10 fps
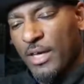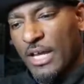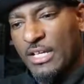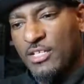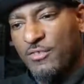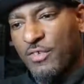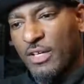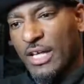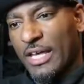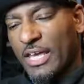And I just
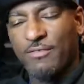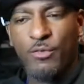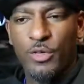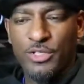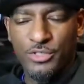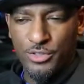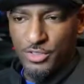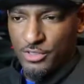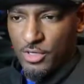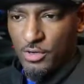felt like at 42
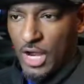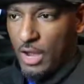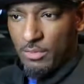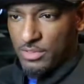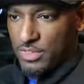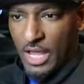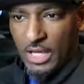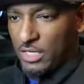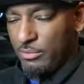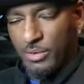years old, I was
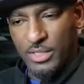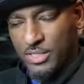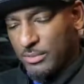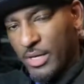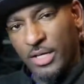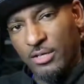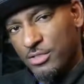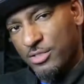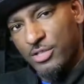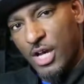not going to be at somebody
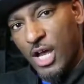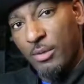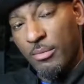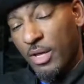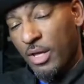else's job,